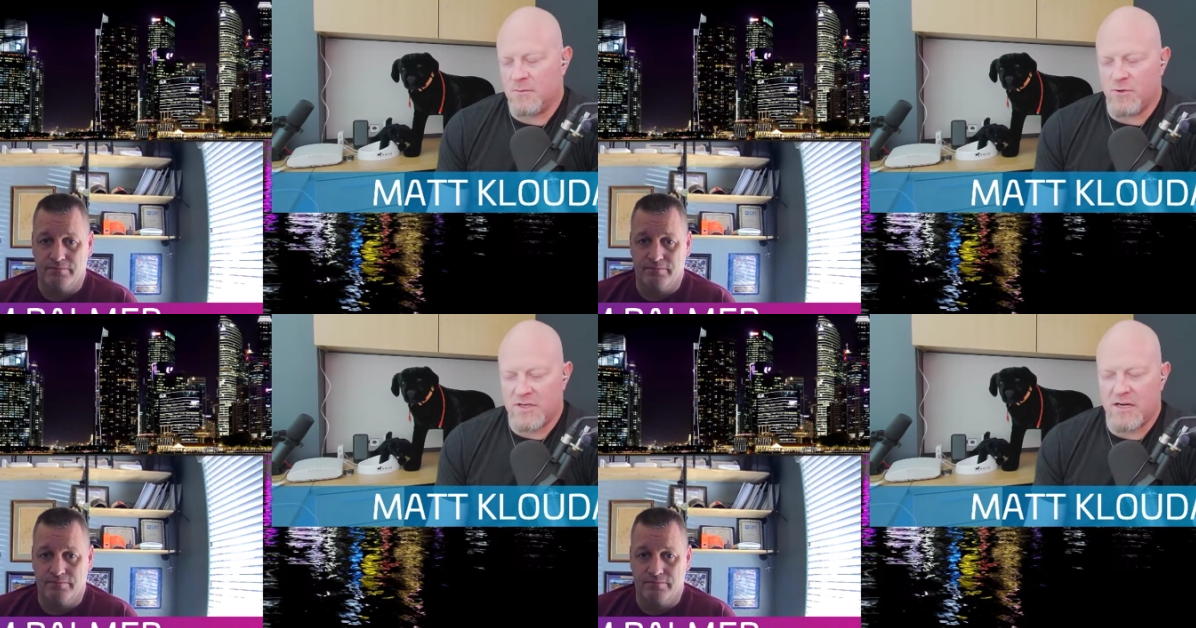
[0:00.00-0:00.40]

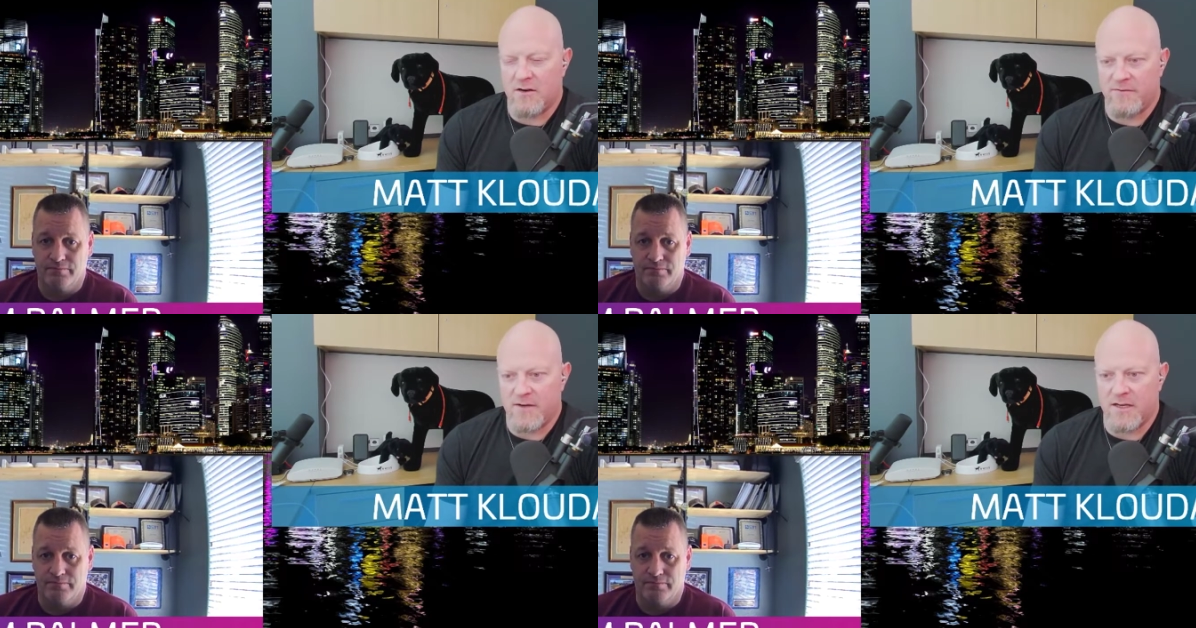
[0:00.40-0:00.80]
Speaker 1: a little more
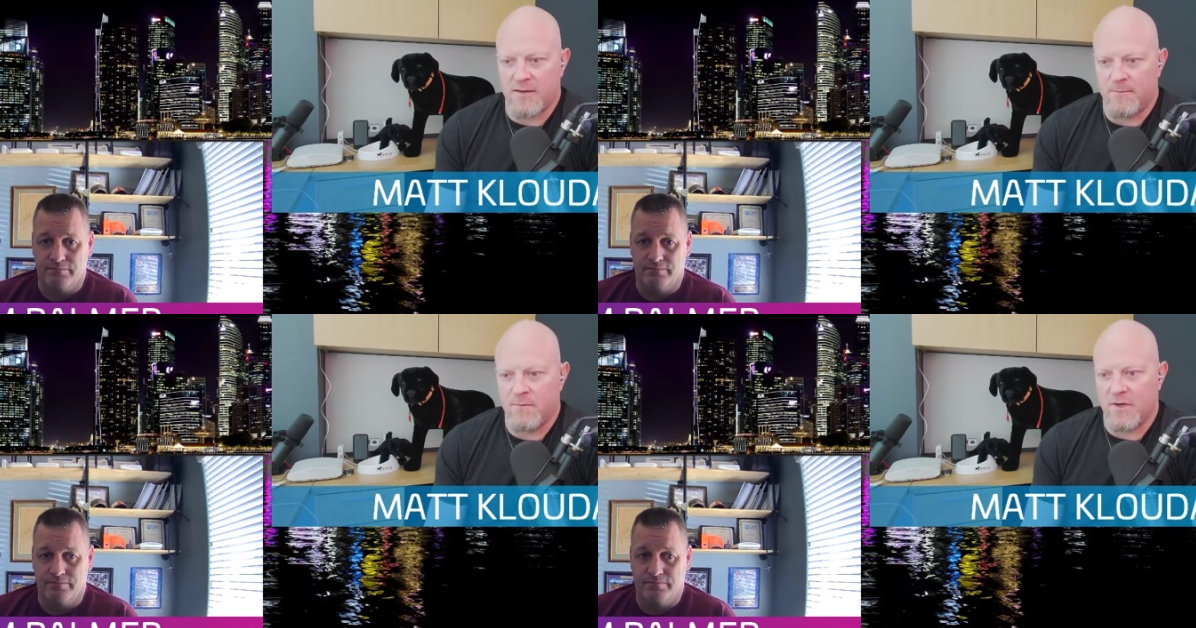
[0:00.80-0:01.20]

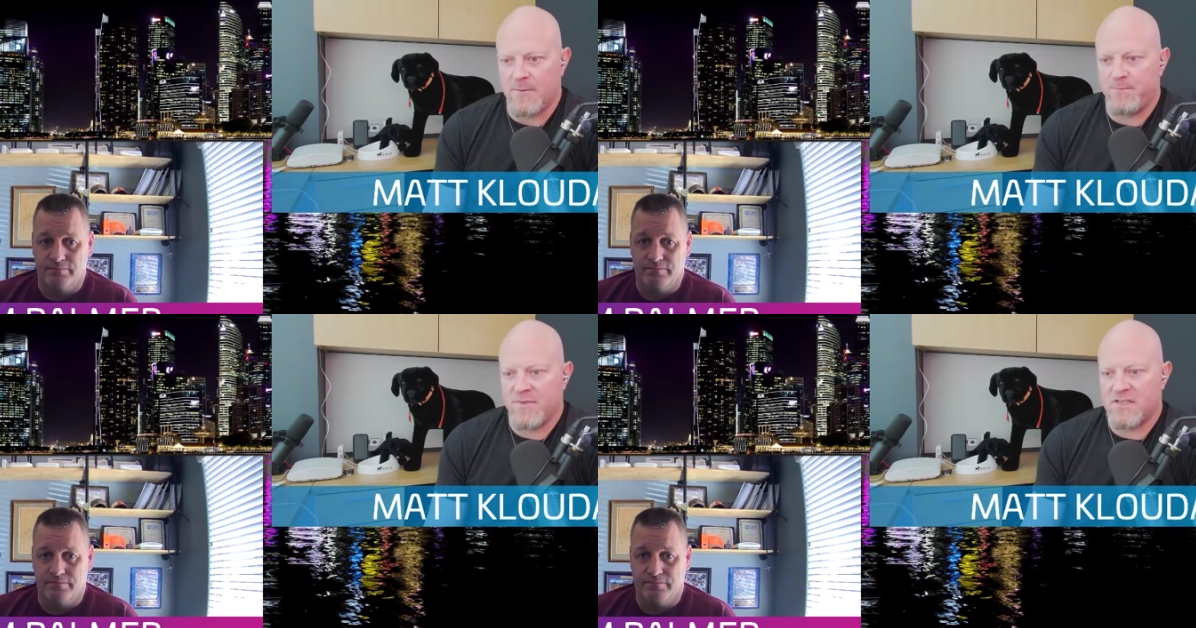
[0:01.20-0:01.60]
terrifying,
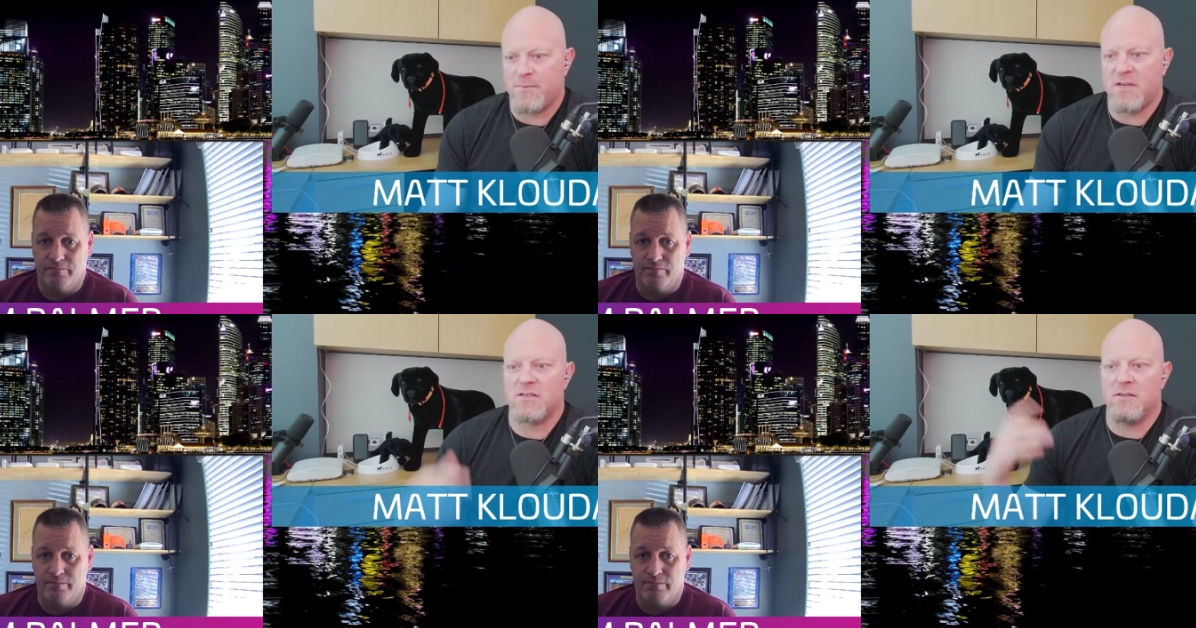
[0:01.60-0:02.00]
right?
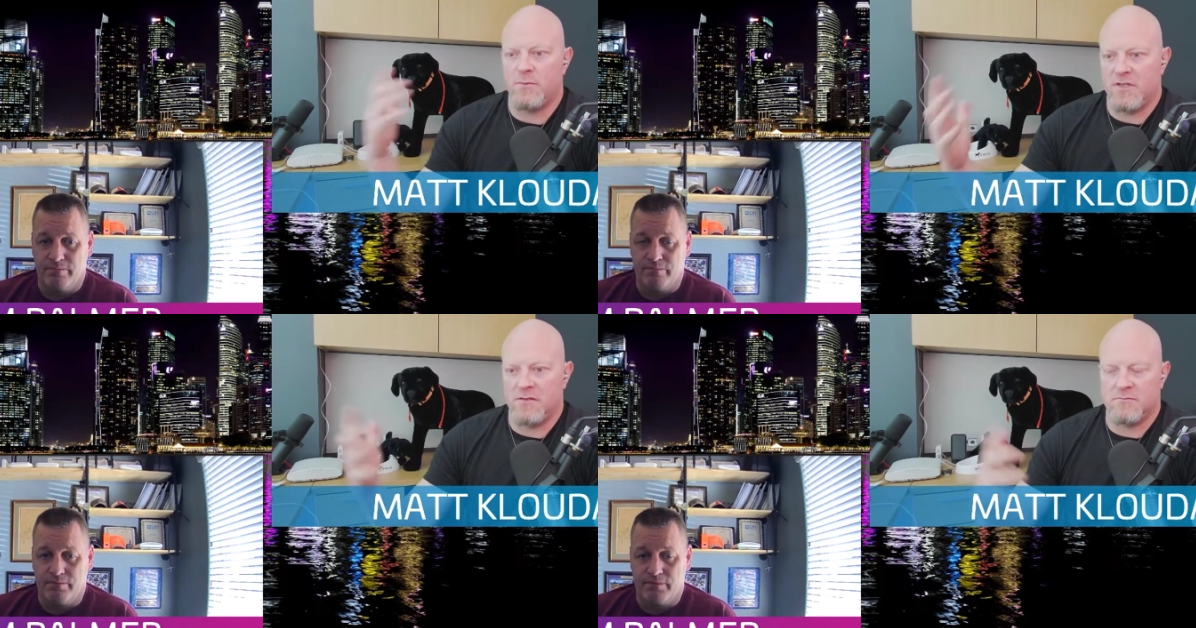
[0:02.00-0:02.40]

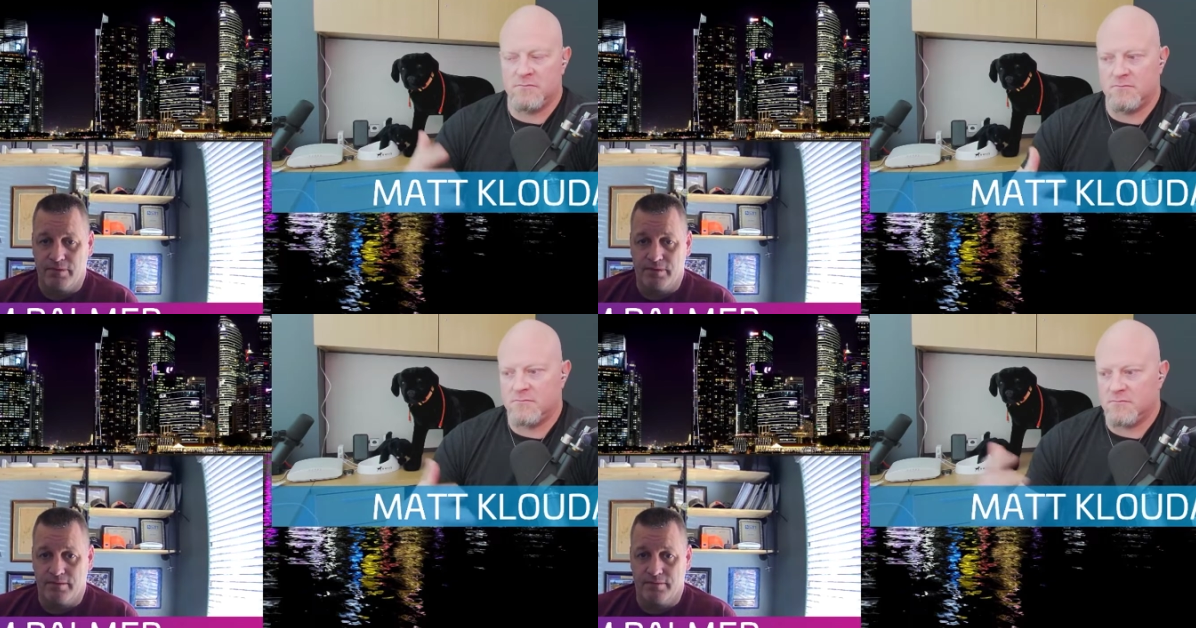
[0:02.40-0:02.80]
Especially
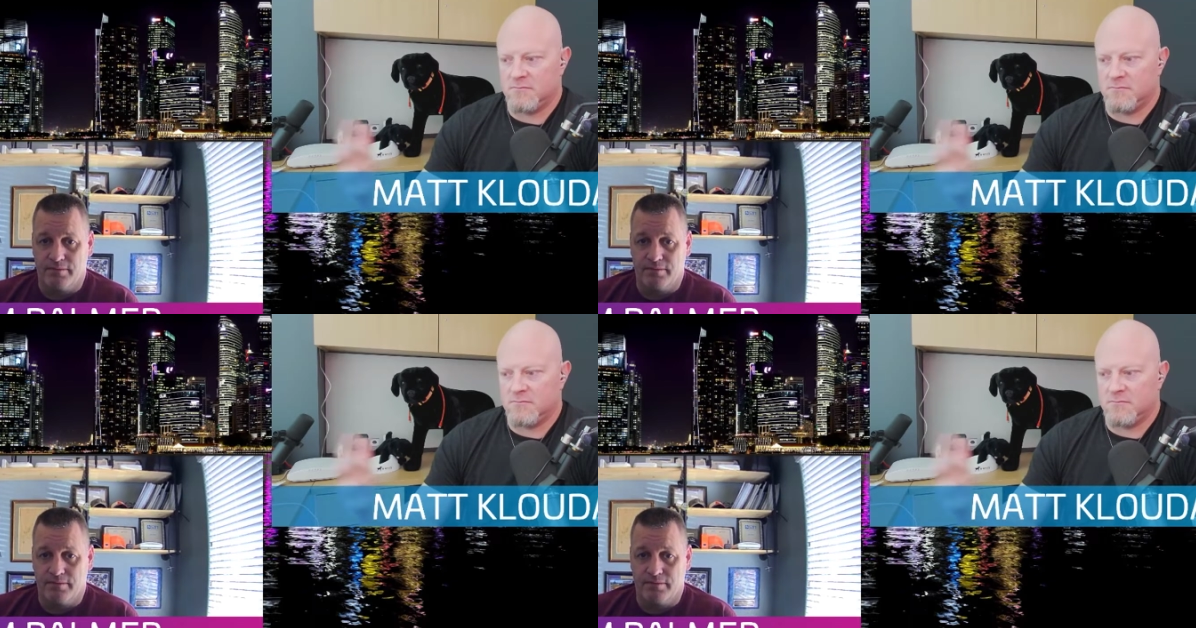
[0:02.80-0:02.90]
when